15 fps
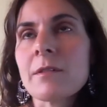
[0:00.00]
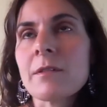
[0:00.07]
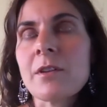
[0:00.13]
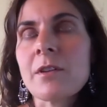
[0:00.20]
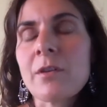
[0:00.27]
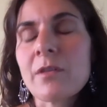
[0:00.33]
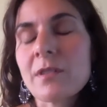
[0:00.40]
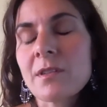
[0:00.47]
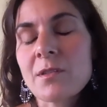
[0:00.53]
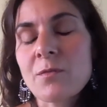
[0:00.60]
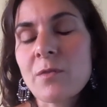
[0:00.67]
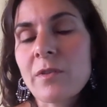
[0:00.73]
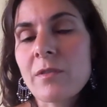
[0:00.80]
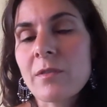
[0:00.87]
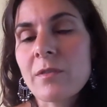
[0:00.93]
and this
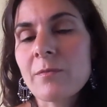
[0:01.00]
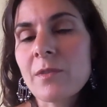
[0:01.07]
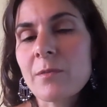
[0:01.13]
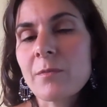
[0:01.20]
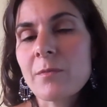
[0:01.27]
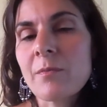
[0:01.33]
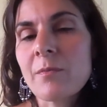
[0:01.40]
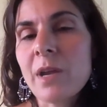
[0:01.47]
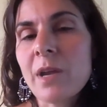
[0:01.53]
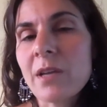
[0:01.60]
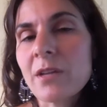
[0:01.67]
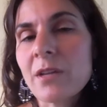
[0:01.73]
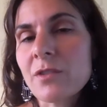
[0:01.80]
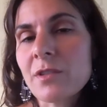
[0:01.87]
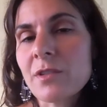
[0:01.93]
is where my
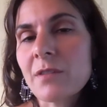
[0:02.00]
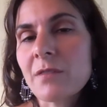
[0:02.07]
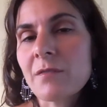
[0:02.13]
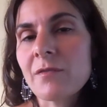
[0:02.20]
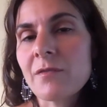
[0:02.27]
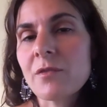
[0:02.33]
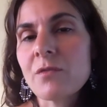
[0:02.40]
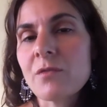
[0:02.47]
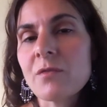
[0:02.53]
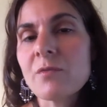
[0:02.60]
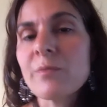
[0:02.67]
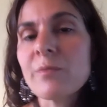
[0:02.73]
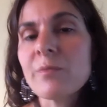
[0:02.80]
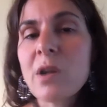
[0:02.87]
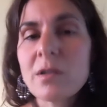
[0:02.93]
interest in food
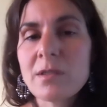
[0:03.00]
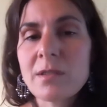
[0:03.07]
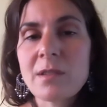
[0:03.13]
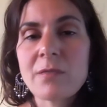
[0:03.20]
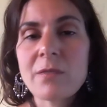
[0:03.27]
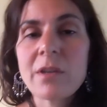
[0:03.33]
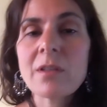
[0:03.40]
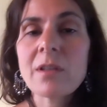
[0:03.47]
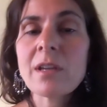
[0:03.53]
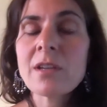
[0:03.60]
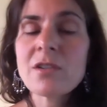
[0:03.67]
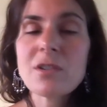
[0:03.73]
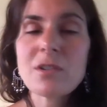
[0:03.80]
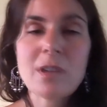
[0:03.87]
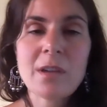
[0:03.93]
policy and
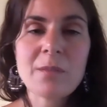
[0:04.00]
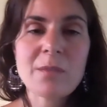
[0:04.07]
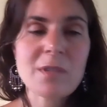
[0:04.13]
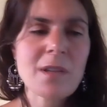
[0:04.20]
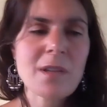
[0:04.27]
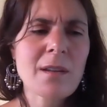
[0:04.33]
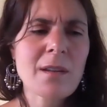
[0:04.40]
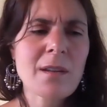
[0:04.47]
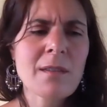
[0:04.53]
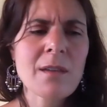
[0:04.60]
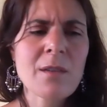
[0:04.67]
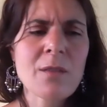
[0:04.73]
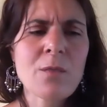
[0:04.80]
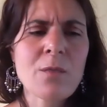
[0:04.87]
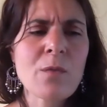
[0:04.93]
regulation comes in. I
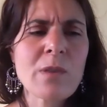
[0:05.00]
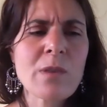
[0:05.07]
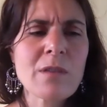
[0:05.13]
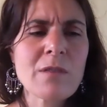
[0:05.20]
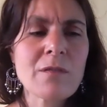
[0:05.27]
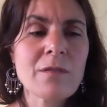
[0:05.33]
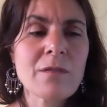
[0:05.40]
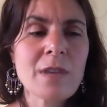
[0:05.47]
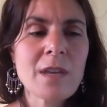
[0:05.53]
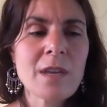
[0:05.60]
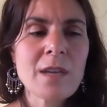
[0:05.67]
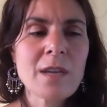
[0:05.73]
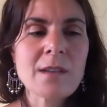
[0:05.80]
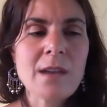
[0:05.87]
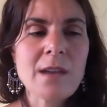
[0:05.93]
think what we've
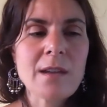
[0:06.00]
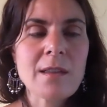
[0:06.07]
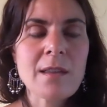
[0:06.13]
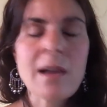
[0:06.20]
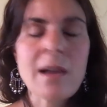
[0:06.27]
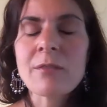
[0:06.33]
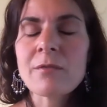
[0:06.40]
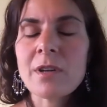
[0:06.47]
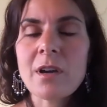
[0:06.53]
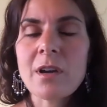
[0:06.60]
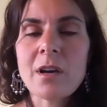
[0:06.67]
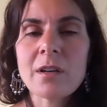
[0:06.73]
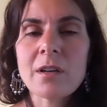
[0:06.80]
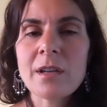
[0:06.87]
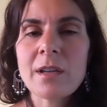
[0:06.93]
done in that
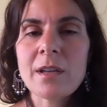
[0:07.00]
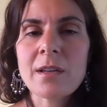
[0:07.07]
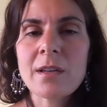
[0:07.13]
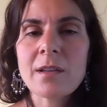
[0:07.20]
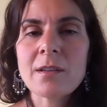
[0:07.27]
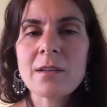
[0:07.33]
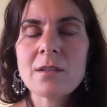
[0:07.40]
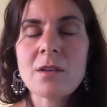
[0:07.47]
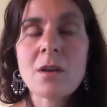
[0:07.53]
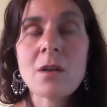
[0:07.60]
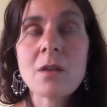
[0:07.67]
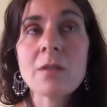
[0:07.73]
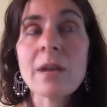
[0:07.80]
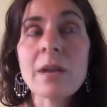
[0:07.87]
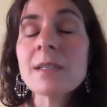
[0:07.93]
regard is
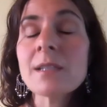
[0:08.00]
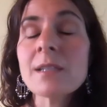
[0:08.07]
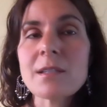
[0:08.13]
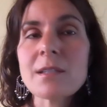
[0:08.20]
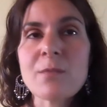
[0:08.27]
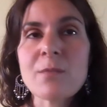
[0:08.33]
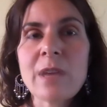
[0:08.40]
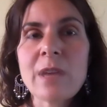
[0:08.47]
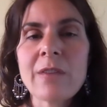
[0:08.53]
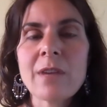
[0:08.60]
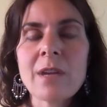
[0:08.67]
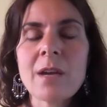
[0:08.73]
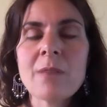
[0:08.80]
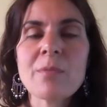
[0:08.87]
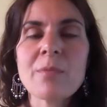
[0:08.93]
horrendous. We have
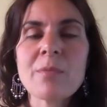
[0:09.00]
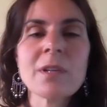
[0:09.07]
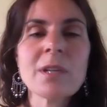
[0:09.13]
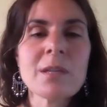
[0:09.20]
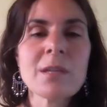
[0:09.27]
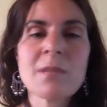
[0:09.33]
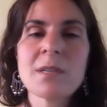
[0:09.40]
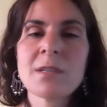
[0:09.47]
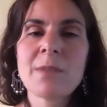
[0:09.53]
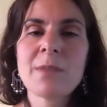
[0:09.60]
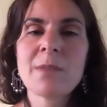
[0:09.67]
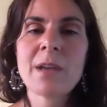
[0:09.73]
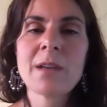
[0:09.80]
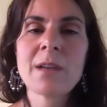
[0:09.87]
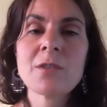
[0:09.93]
a complete
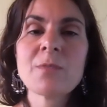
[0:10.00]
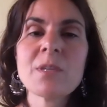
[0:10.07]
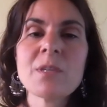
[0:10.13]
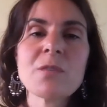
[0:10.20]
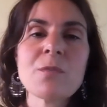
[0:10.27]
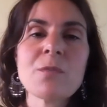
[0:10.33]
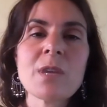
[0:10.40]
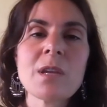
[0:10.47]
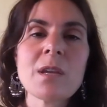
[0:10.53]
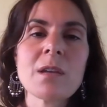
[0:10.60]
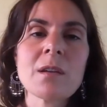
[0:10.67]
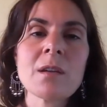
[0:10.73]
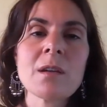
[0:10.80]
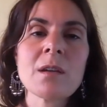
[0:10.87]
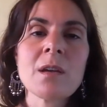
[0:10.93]
mismatch
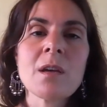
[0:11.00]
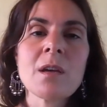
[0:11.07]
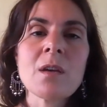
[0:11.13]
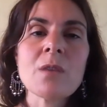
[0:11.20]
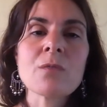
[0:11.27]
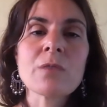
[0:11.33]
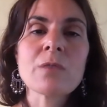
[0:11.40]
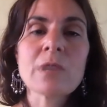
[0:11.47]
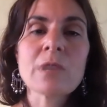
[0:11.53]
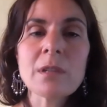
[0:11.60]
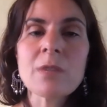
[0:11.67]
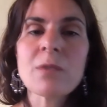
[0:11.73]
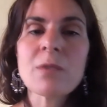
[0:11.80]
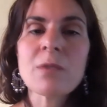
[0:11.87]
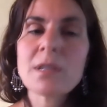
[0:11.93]
between
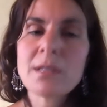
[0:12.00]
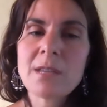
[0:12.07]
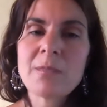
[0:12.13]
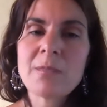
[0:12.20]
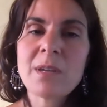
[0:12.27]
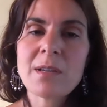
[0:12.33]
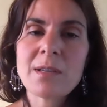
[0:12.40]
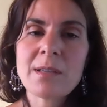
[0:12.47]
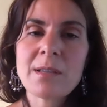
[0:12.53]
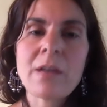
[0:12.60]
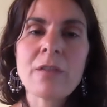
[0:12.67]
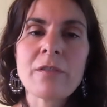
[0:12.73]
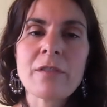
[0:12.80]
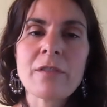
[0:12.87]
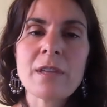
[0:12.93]
really what is keeping us
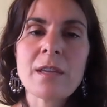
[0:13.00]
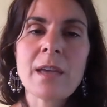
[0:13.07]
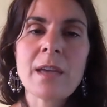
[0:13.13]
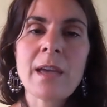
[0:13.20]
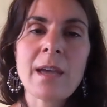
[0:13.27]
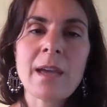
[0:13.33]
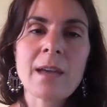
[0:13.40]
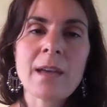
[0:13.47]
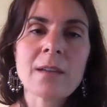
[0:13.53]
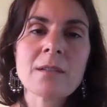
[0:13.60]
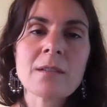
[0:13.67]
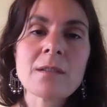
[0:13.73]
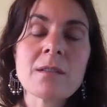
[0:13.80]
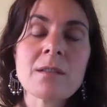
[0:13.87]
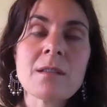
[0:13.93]
healthy
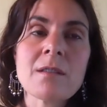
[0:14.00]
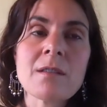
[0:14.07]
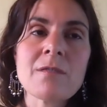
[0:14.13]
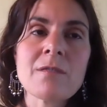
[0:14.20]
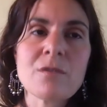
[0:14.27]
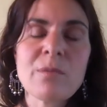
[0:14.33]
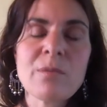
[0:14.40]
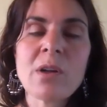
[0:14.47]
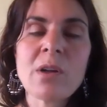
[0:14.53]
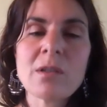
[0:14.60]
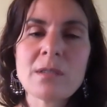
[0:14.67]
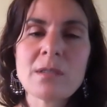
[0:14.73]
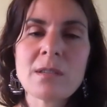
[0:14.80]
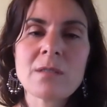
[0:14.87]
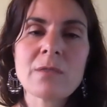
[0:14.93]
and the food
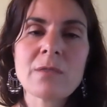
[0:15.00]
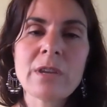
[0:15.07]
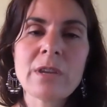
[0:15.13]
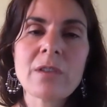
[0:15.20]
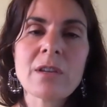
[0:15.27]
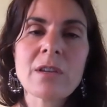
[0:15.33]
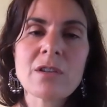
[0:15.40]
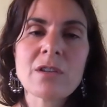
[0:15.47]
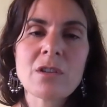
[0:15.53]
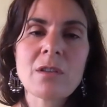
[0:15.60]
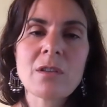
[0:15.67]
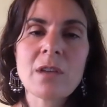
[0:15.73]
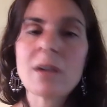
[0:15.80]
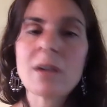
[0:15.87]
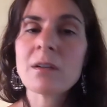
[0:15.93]
policies and
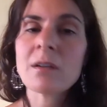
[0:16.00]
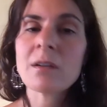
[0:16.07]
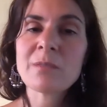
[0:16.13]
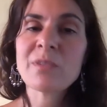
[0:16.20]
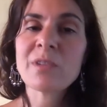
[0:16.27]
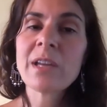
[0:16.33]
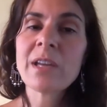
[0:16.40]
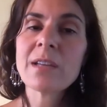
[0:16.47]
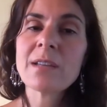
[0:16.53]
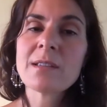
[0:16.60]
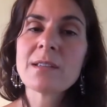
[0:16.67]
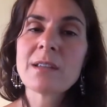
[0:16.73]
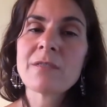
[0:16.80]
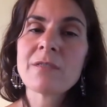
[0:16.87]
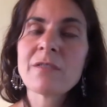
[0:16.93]
regulation that are in
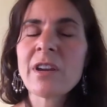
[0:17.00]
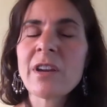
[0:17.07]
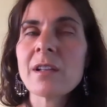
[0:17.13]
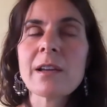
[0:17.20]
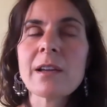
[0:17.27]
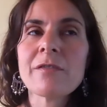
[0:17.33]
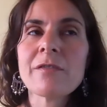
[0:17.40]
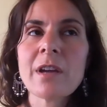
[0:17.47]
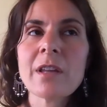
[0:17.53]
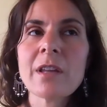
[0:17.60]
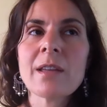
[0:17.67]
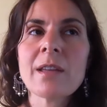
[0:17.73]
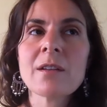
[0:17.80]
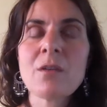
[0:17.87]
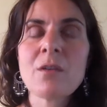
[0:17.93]
place. And frankly, I
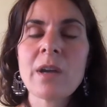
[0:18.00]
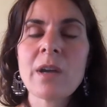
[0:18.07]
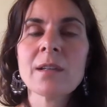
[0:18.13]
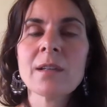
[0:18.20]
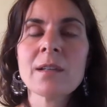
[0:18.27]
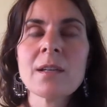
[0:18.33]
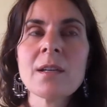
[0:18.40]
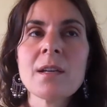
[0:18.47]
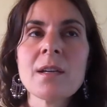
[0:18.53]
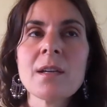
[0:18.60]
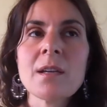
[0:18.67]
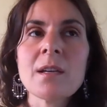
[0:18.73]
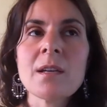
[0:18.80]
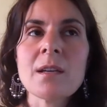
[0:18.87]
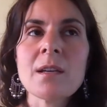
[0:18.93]
find that
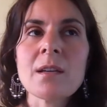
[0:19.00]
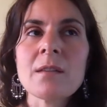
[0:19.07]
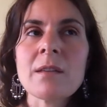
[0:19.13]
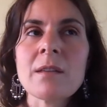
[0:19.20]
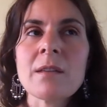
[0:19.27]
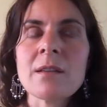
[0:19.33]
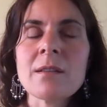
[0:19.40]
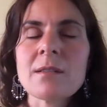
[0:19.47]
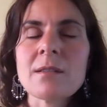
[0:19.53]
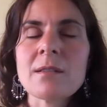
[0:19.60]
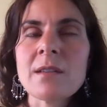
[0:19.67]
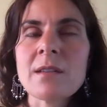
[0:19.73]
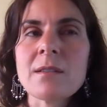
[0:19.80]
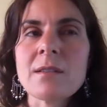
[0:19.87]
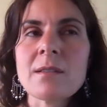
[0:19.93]

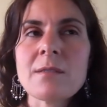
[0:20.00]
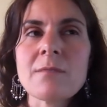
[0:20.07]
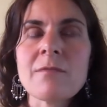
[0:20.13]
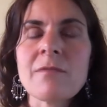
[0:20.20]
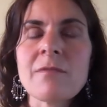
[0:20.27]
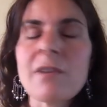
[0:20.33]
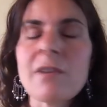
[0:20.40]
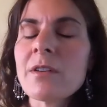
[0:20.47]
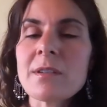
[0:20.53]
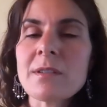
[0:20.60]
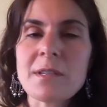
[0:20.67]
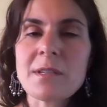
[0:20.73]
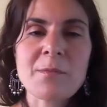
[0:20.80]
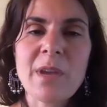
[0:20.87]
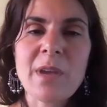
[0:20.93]
it's very
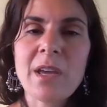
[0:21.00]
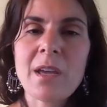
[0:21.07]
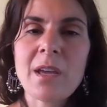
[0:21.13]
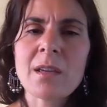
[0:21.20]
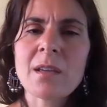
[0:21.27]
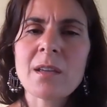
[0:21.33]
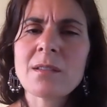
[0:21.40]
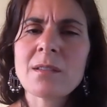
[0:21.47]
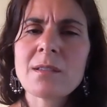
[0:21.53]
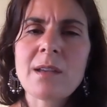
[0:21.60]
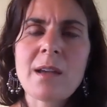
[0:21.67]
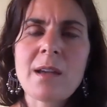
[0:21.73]
dismaying. It's